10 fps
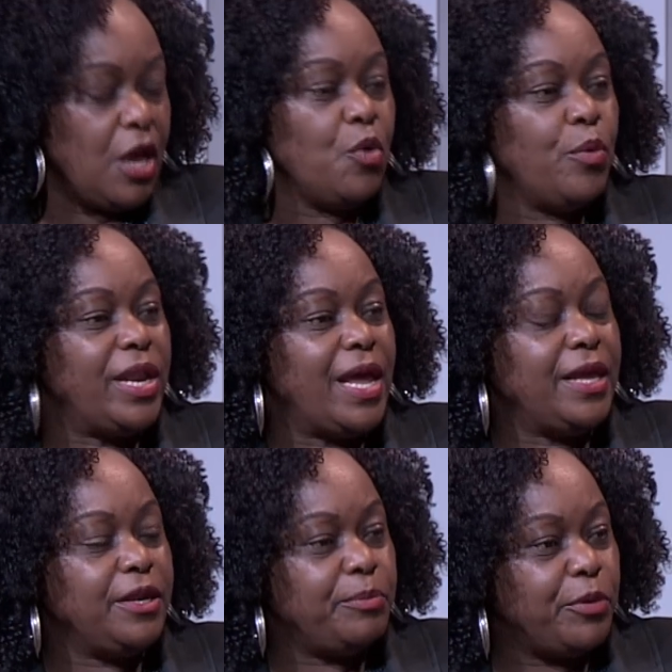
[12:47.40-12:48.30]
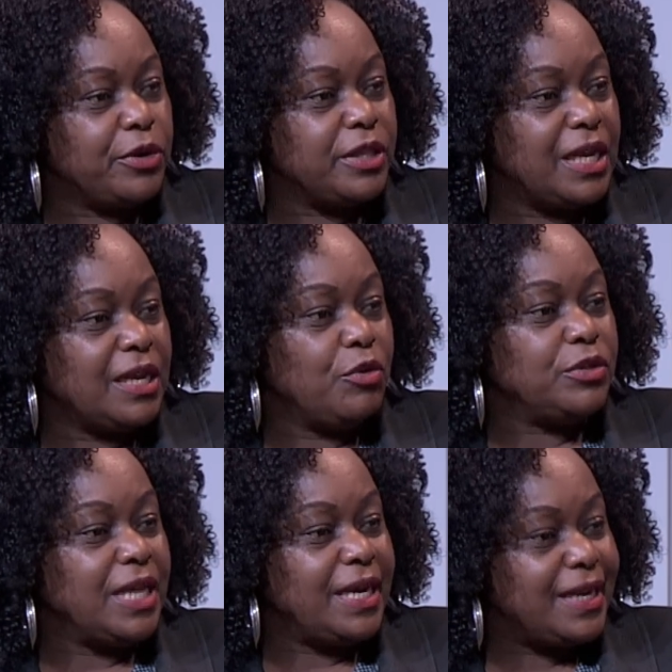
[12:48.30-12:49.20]
When I report that I
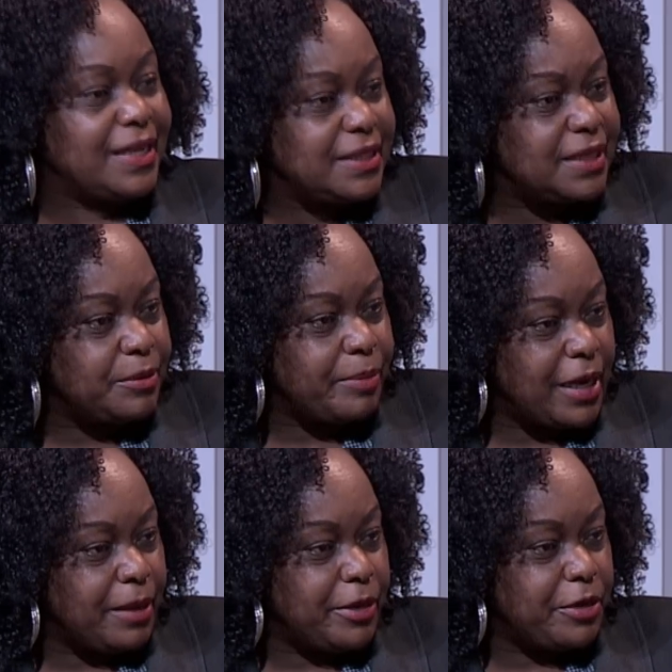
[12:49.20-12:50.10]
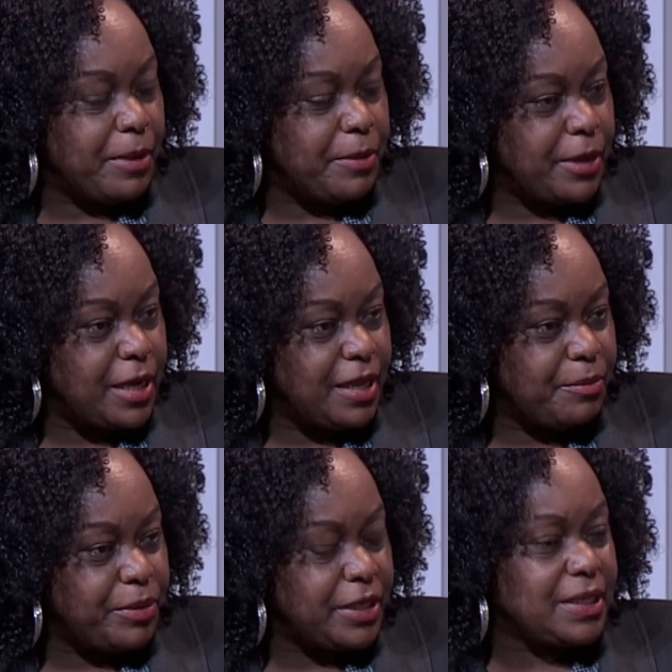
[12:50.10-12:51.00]
was undressed in Parliament by male
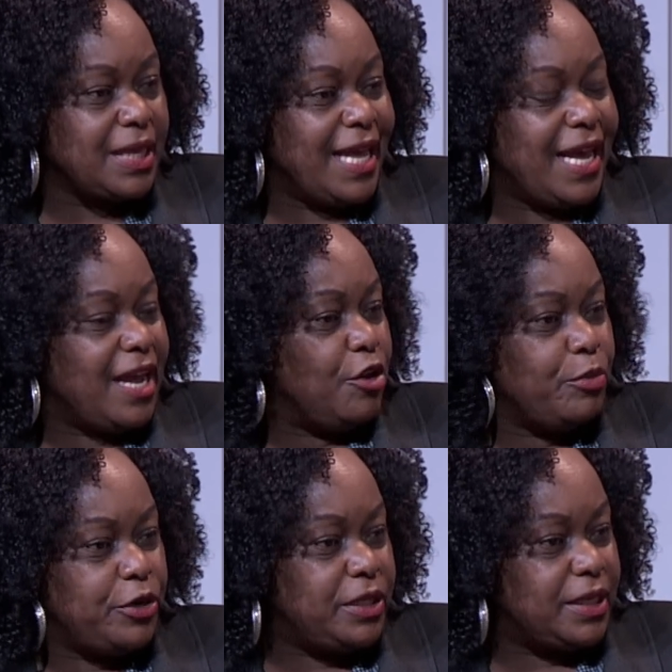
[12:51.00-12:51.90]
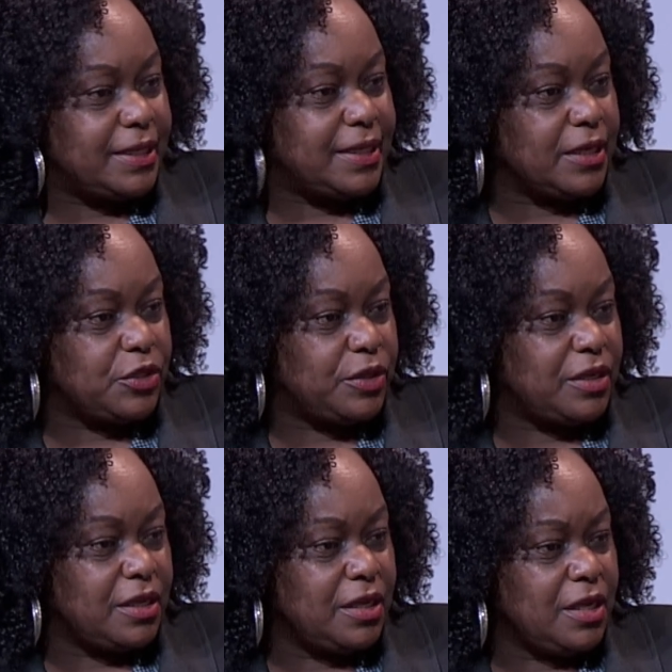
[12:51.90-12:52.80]
MPs and nobody takes action.
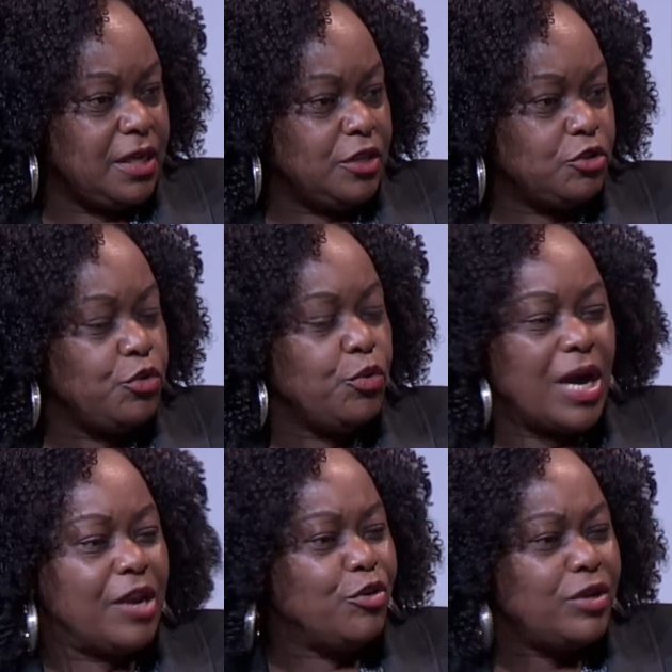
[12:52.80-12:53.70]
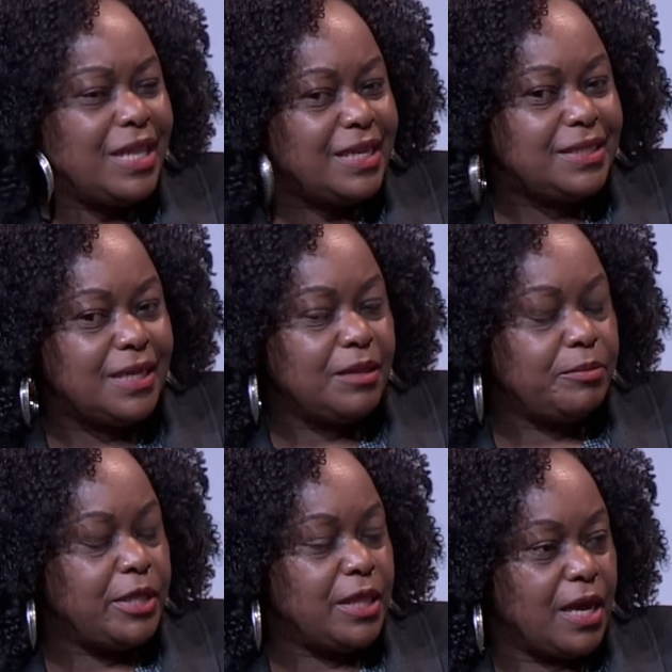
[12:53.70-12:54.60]
So you cannot then tell
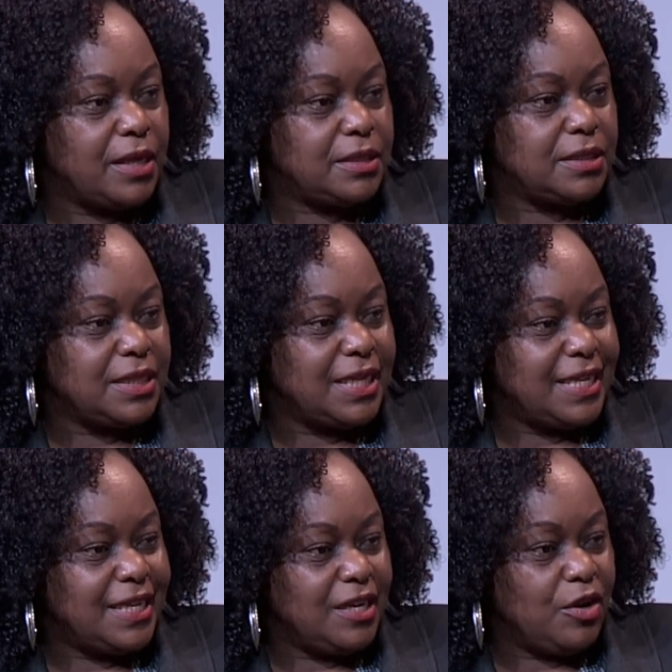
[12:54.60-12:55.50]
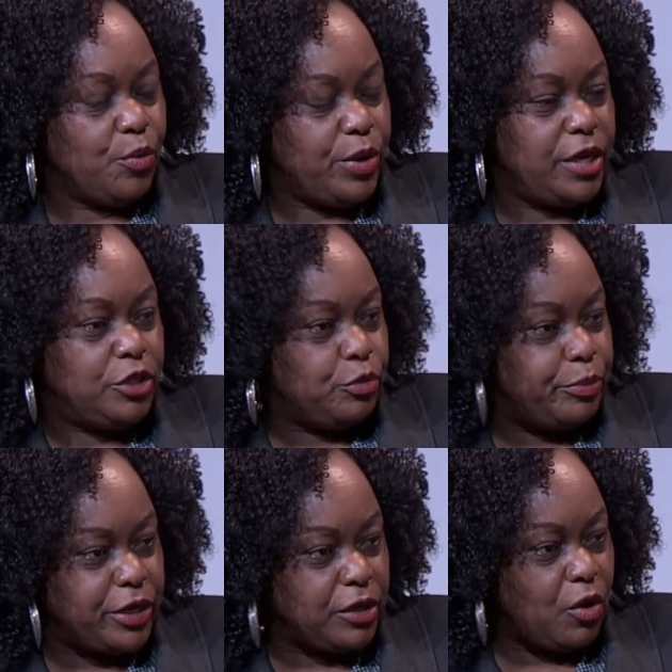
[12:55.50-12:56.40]
me that we need to
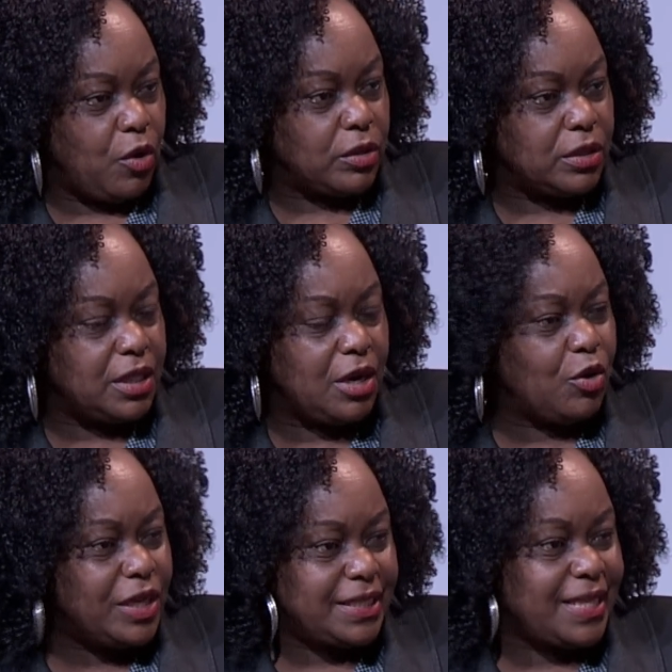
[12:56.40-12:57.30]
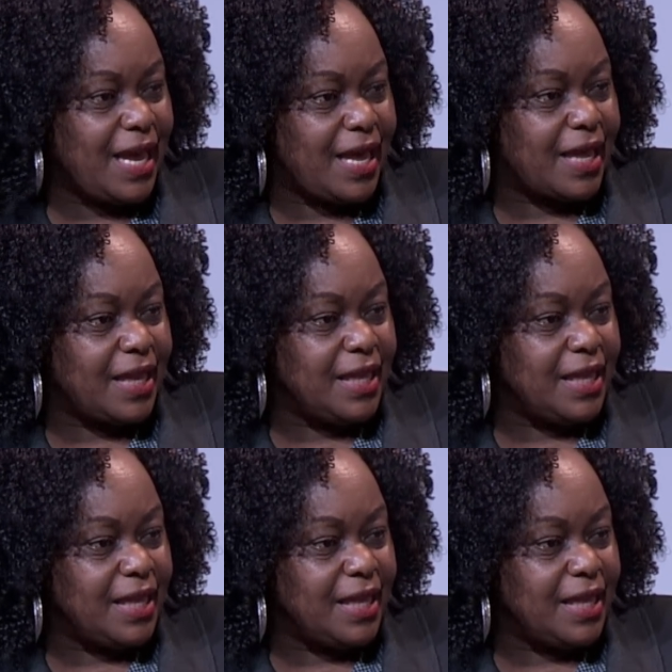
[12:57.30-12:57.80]
bring law. The law is there.